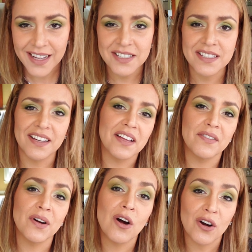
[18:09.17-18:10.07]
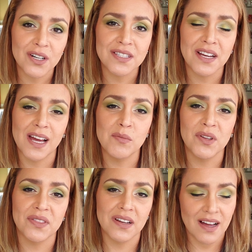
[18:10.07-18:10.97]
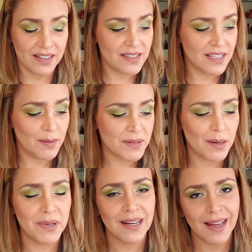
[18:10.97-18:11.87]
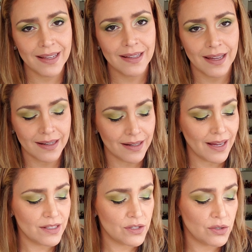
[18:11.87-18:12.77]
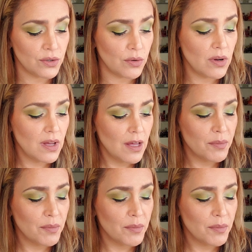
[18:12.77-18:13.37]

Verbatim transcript: I just kind of have a hard time with the concept. I mean, I get it. I do.